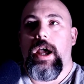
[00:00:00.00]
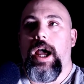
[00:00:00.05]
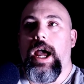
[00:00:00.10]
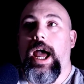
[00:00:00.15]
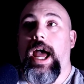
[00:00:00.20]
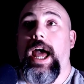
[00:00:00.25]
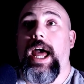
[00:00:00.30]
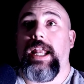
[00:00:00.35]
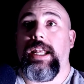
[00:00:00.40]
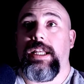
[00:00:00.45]

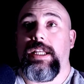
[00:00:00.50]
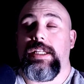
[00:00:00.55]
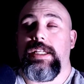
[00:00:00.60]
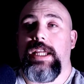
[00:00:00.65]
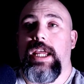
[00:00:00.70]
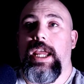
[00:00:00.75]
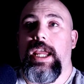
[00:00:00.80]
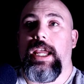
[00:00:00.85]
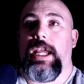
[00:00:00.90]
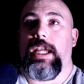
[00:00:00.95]
and
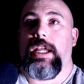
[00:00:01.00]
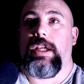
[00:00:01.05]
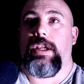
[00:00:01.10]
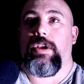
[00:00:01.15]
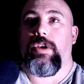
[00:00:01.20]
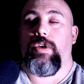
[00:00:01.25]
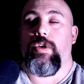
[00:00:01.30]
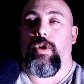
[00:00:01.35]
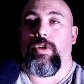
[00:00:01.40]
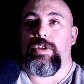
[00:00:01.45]
it
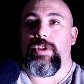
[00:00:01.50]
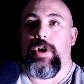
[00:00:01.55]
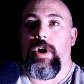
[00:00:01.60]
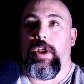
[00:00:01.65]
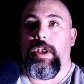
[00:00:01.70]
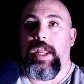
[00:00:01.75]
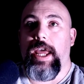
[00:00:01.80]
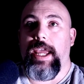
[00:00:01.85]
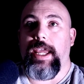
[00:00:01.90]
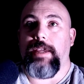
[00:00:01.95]
got our
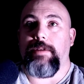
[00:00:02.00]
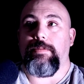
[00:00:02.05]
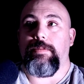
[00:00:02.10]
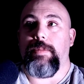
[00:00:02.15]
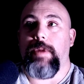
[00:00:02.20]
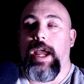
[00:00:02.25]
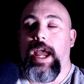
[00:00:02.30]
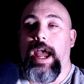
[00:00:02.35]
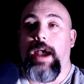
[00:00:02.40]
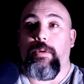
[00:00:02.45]

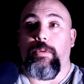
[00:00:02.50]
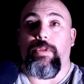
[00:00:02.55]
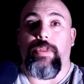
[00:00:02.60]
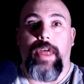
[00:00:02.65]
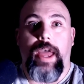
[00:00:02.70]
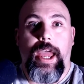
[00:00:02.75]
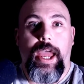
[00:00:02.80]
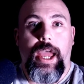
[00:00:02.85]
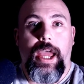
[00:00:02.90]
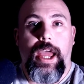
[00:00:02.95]
name out
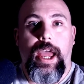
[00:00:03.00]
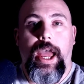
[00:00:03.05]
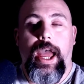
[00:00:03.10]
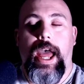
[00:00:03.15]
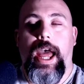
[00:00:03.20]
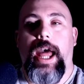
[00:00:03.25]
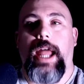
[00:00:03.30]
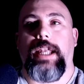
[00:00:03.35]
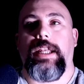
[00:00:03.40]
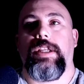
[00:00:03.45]
there
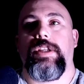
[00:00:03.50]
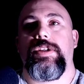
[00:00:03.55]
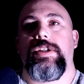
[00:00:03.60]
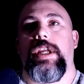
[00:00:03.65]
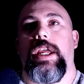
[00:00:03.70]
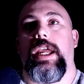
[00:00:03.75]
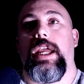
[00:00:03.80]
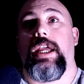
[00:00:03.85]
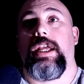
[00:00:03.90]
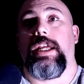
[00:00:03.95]
and
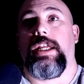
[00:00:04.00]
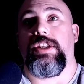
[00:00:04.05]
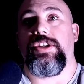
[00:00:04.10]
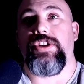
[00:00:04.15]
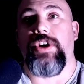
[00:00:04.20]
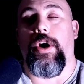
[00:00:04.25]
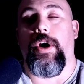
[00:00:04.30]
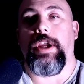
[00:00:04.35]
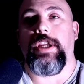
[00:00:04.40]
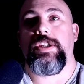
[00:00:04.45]
it
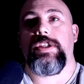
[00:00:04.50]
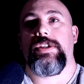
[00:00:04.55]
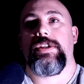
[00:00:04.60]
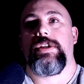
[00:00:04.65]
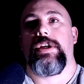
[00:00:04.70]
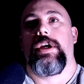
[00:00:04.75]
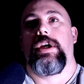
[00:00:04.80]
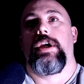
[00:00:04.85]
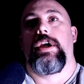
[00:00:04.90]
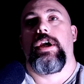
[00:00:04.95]
enticed
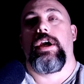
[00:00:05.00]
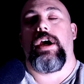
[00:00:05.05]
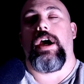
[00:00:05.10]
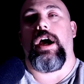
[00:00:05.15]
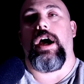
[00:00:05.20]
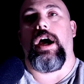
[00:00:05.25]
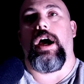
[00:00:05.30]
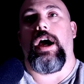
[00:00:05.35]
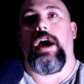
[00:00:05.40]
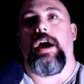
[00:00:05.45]

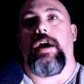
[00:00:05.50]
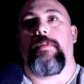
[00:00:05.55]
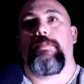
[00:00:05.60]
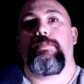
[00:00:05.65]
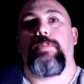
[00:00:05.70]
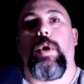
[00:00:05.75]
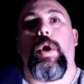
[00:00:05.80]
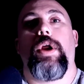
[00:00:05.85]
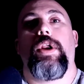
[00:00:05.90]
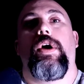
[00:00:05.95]

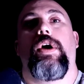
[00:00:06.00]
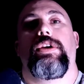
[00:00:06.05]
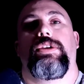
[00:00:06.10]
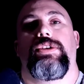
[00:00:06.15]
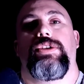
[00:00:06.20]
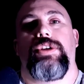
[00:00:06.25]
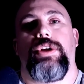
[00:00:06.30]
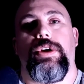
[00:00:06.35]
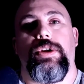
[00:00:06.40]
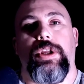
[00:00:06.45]
By Night
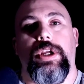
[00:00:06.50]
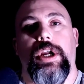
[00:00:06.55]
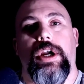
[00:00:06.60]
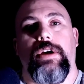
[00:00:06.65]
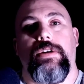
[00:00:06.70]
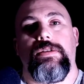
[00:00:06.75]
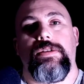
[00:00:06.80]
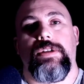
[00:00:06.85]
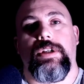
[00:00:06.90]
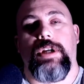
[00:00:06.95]

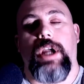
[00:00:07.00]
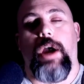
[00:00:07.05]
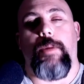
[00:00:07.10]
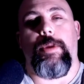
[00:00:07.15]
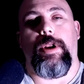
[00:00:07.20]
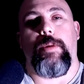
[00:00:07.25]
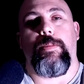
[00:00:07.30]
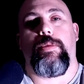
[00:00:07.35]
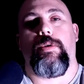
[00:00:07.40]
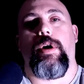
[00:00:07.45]
Studios to come
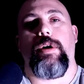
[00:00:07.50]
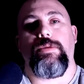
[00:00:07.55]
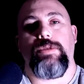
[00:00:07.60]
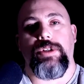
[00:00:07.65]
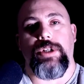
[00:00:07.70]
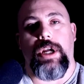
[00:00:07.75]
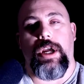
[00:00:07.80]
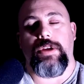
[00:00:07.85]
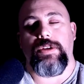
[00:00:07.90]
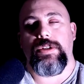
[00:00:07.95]
and
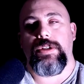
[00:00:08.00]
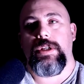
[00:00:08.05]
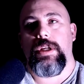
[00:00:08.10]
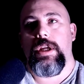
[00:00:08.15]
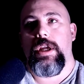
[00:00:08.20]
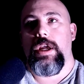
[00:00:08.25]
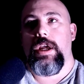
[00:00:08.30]
approach us